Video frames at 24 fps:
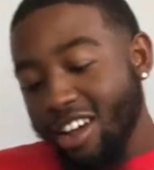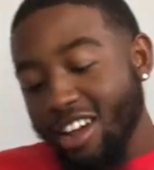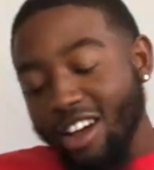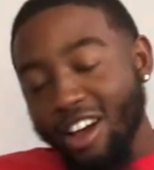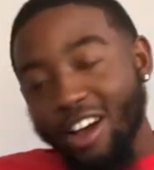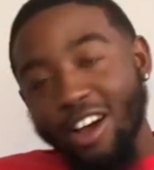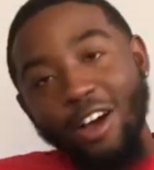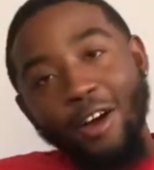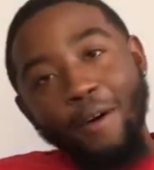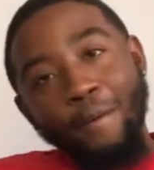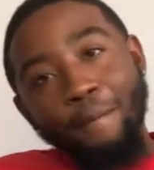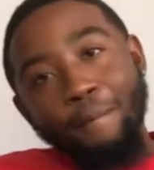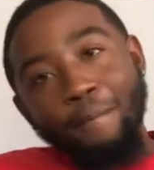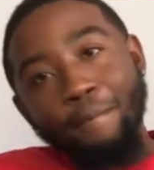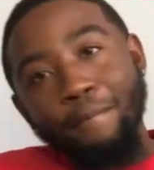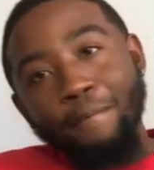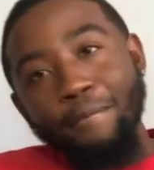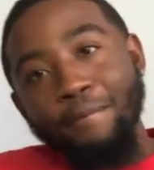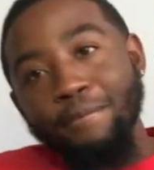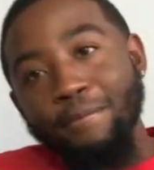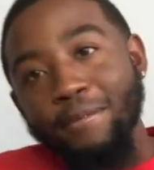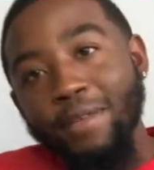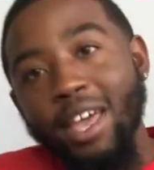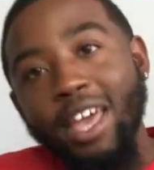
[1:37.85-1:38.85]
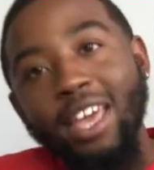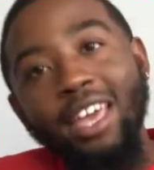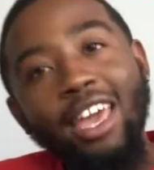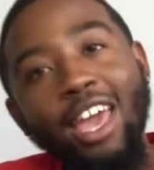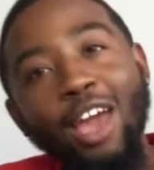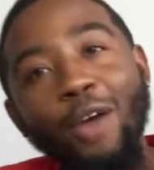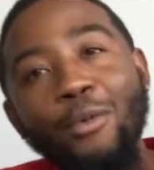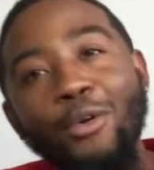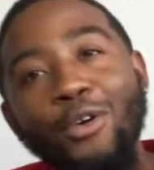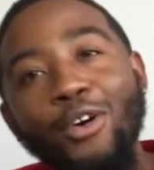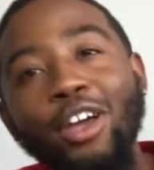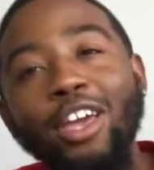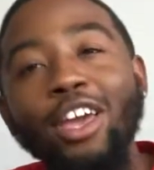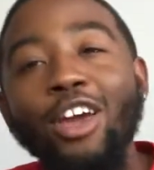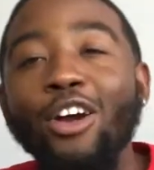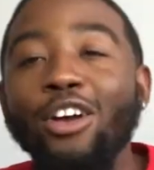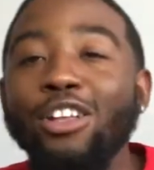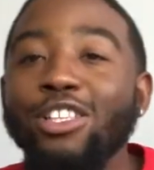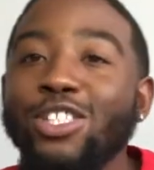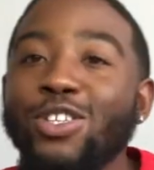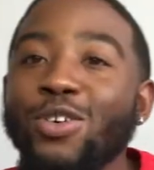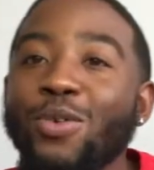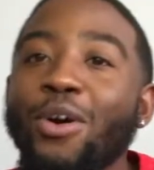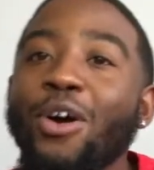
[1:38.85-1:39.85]
Um, and yeah, we're gonna get
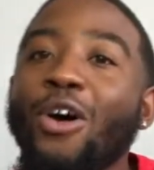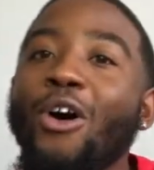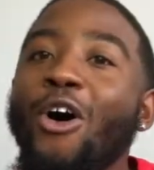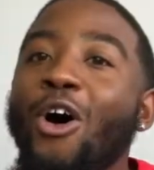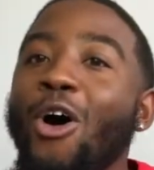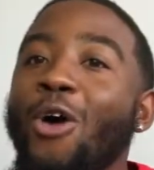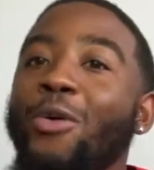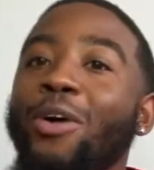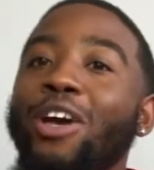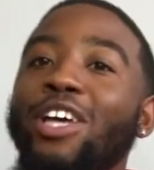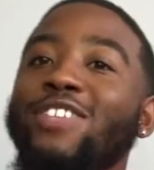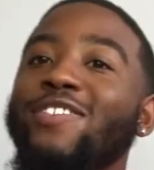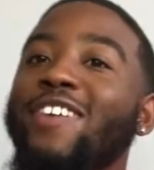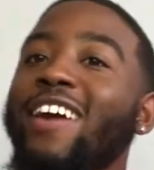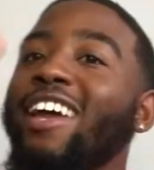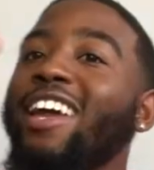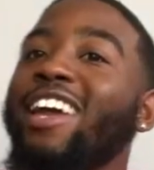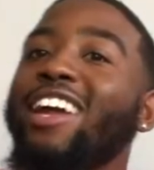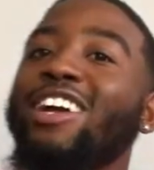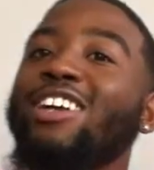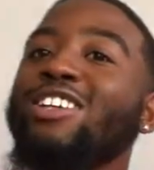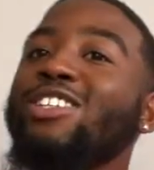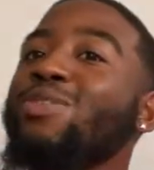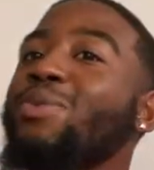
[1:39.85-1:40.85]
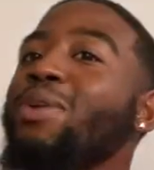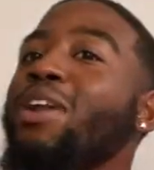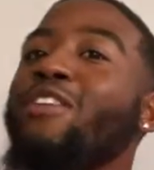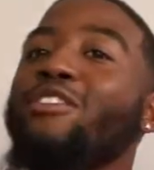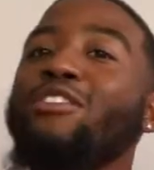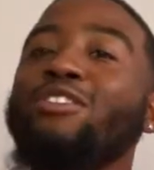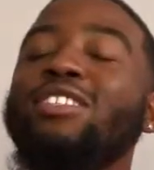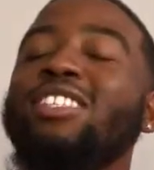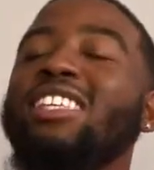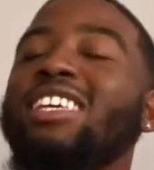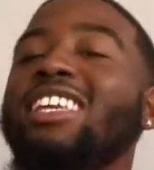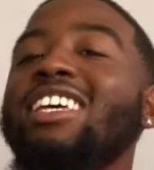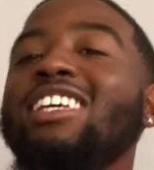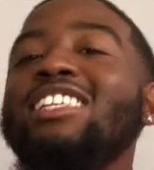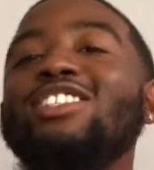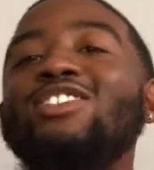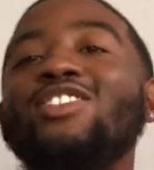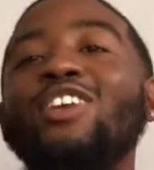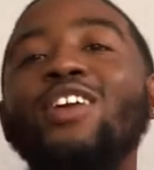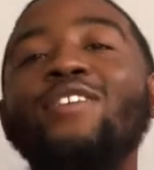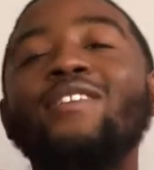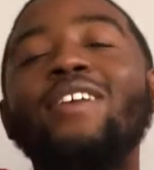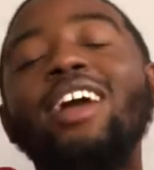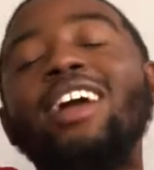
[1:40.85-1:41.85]
into it always right here. So whenever you see this
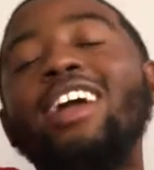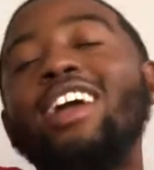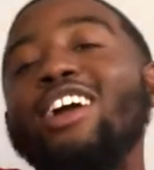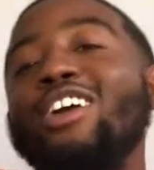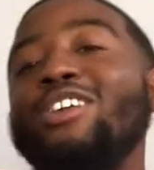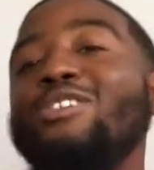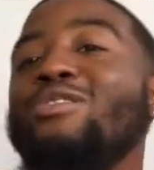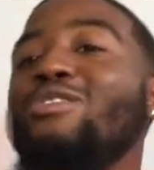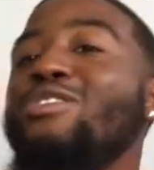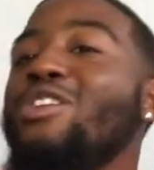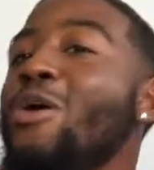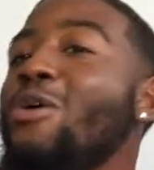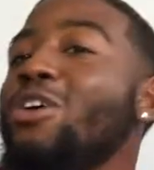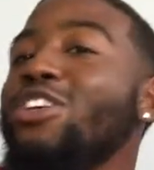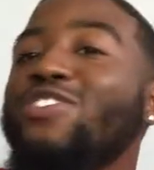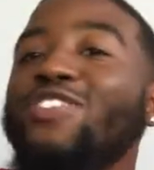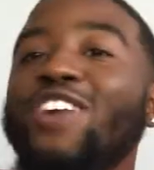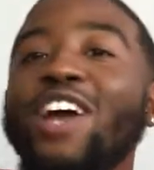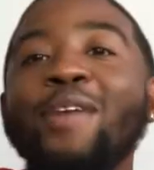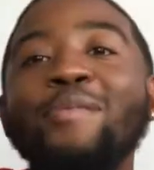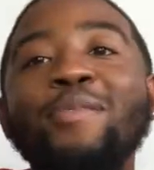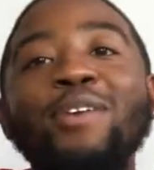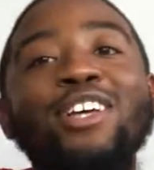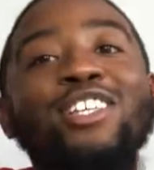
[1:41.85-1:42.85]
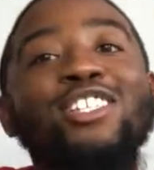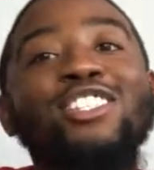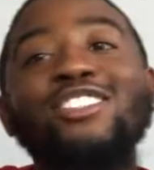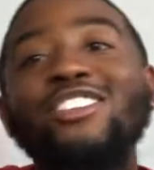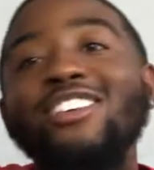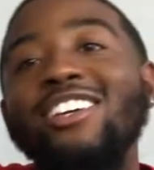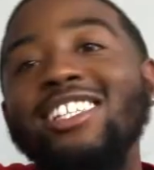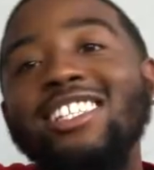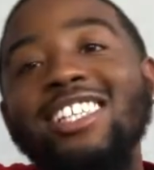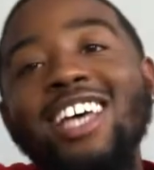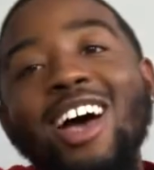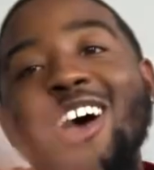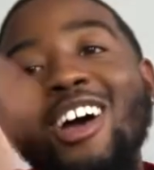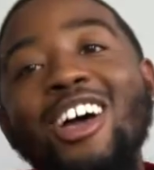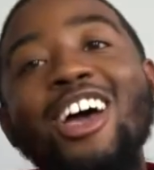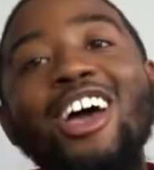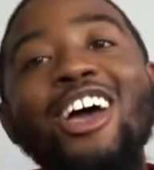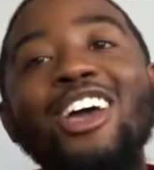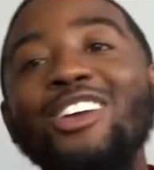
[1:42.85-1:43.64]
screen right here, you know it's ready to be a story time.